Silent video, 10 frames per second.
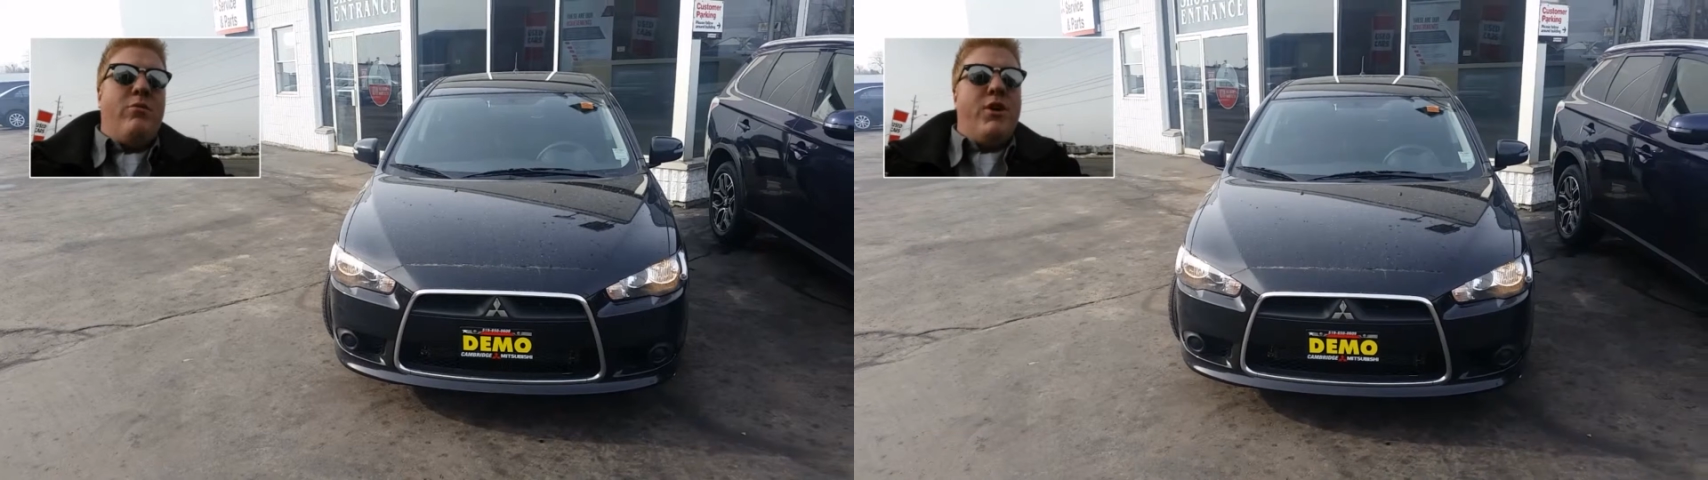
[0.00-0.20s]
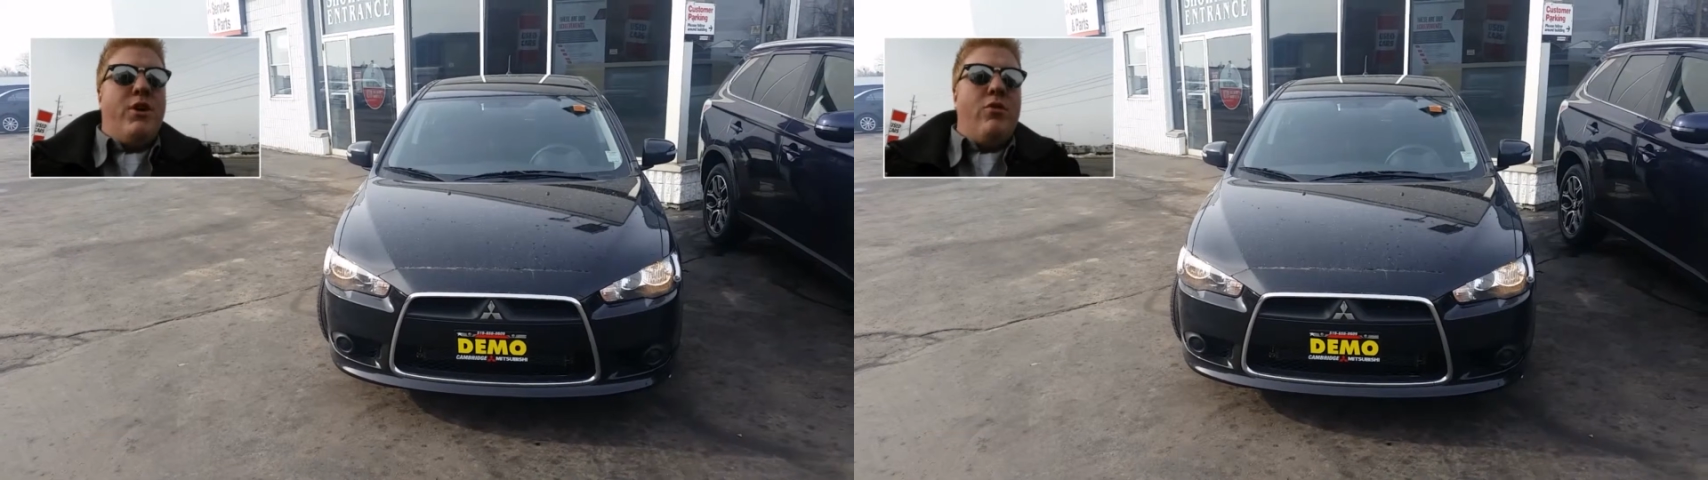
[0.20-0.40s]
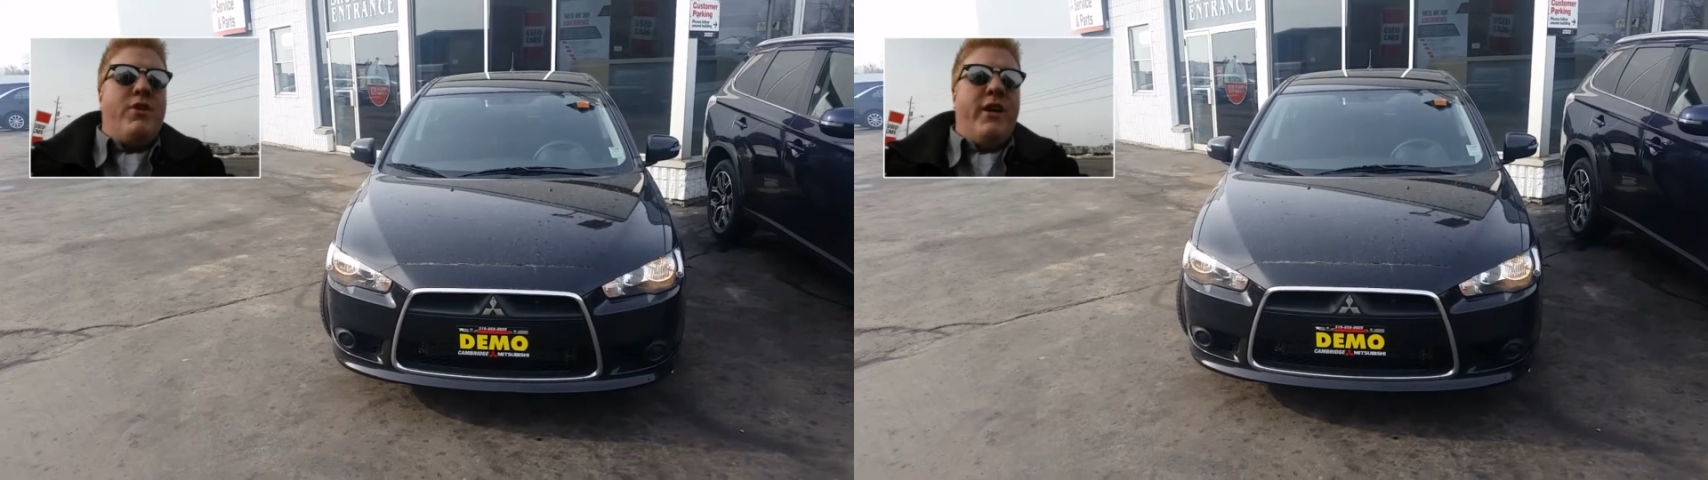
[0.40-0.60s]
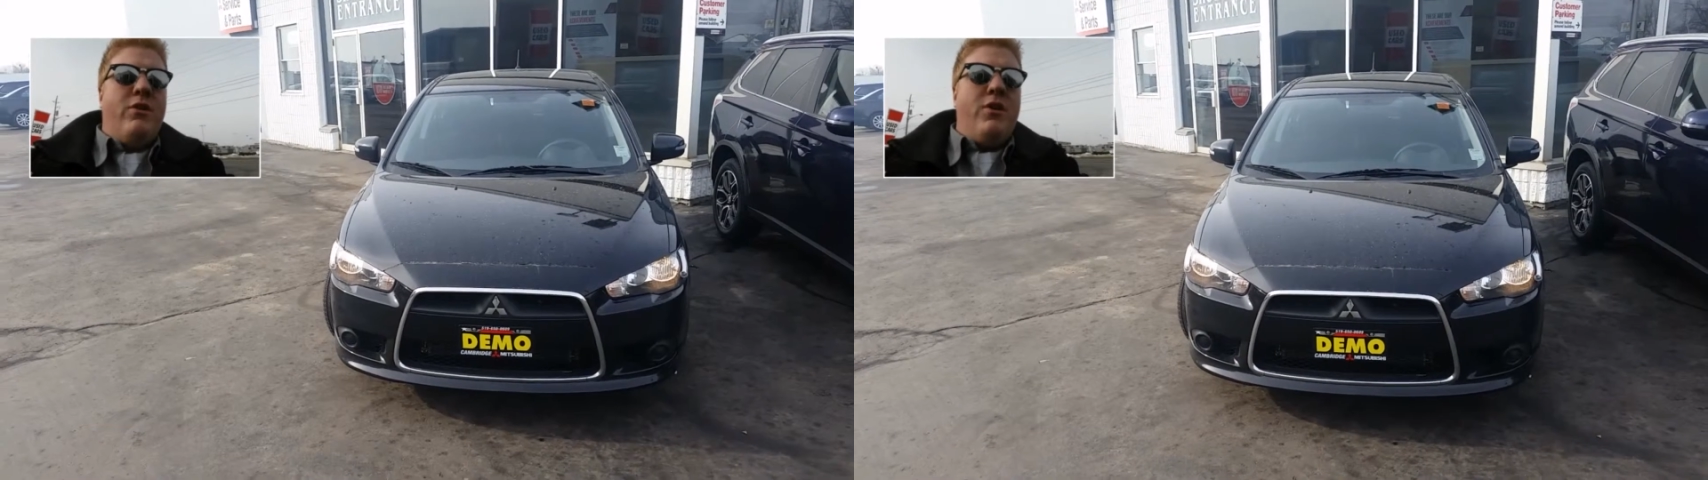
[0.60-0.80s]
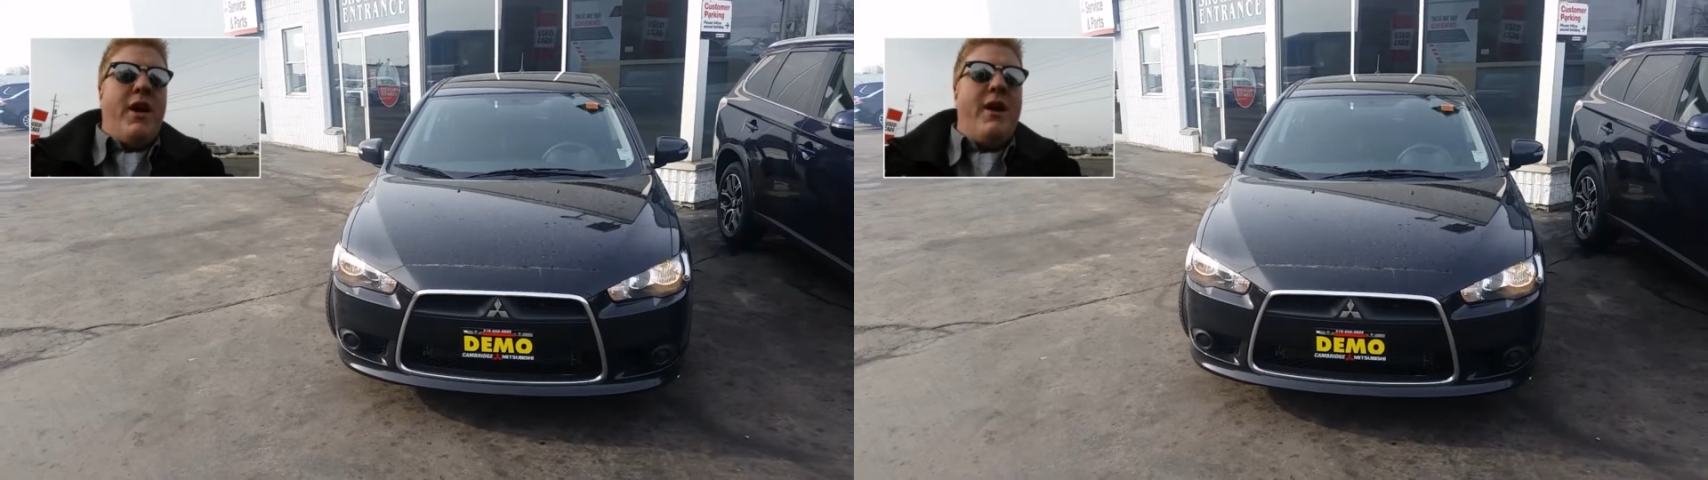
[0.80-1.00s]
we're going to go take a
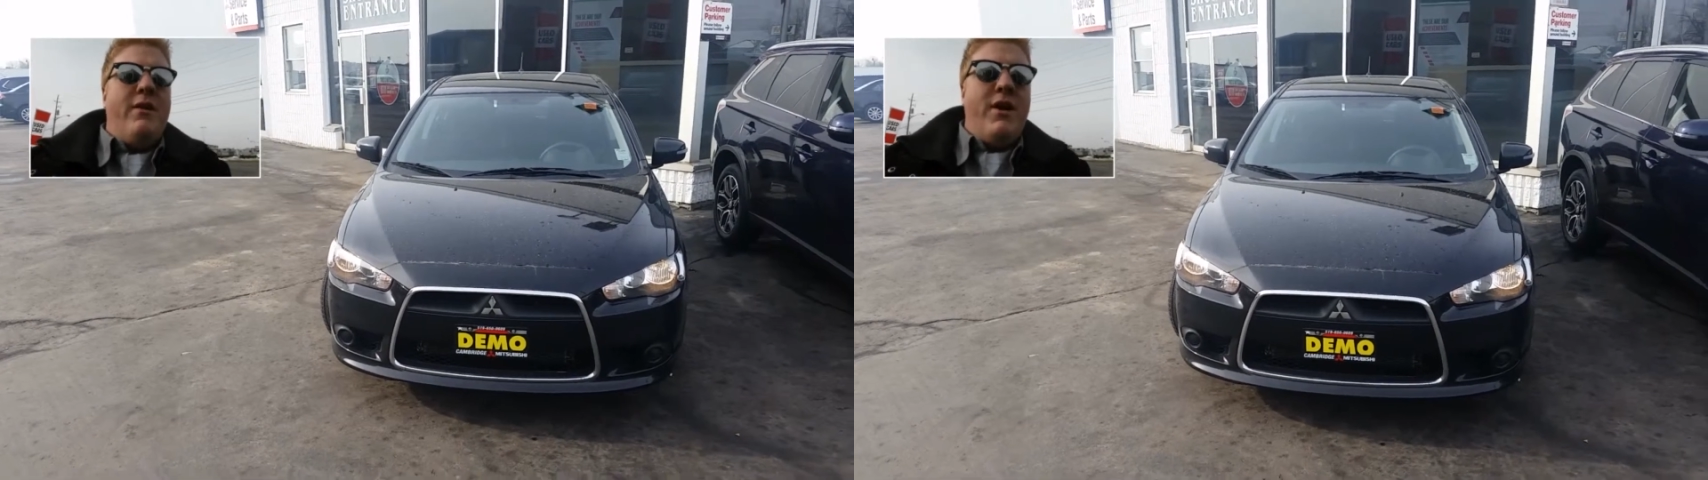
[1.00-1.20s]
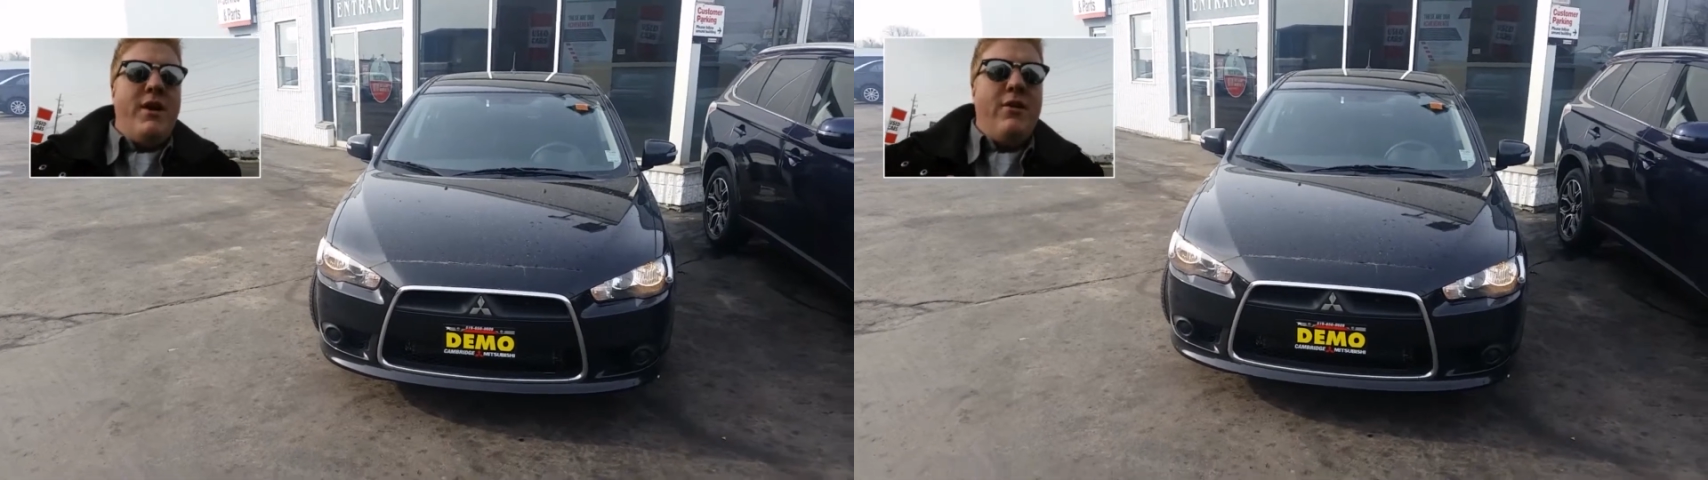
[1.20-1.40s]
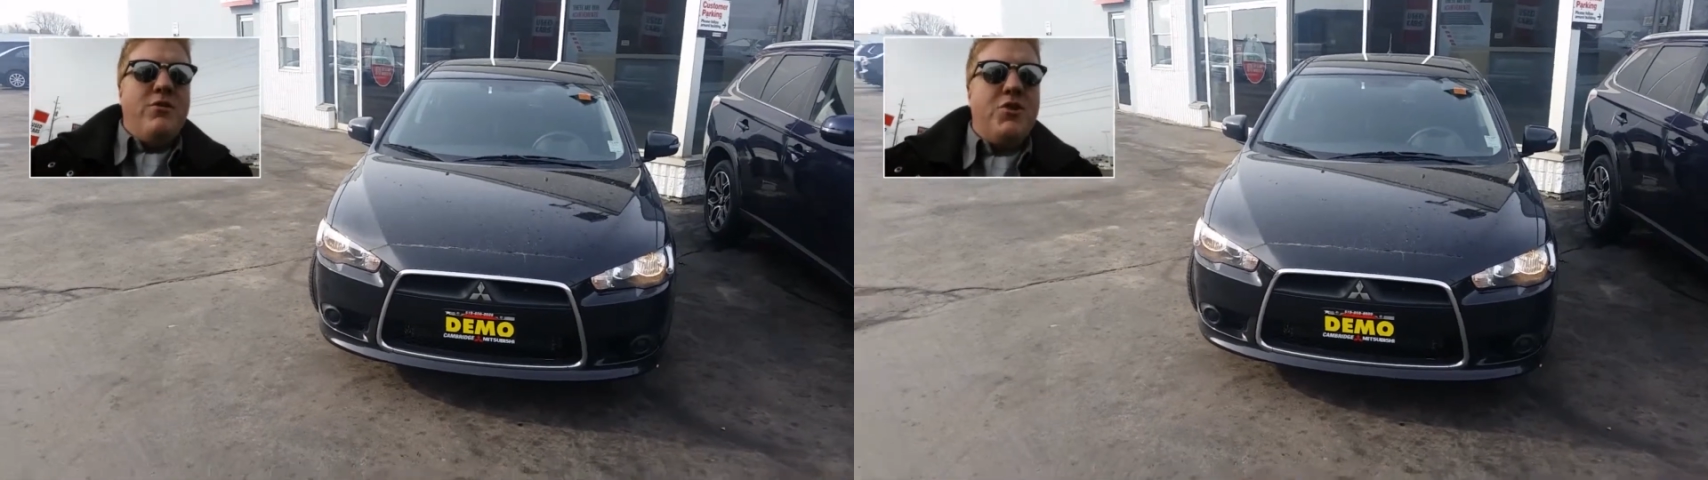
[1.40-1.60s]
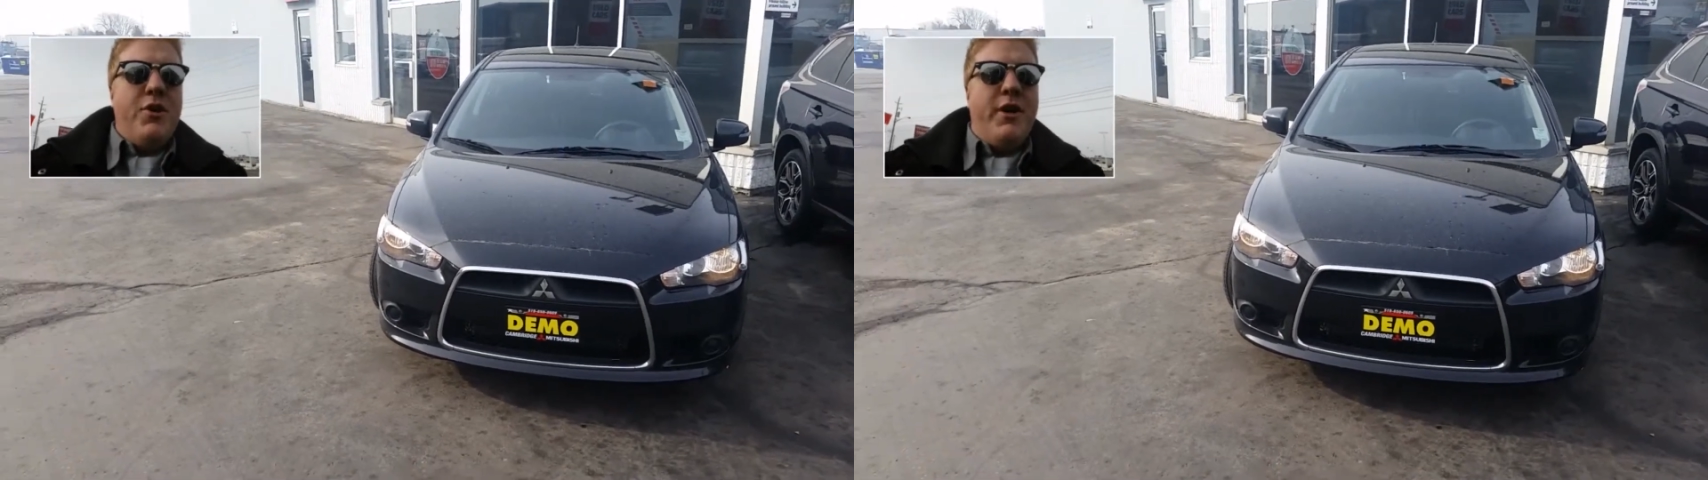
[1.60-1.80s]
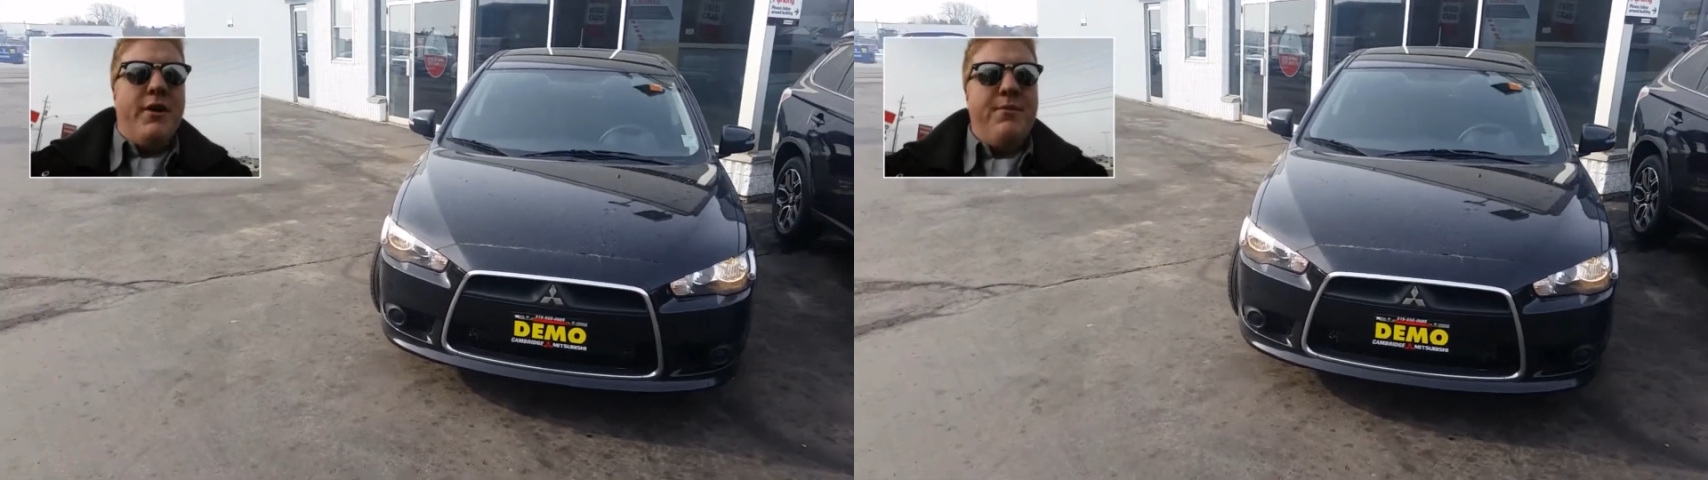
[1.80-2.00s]
look at it right now and show you.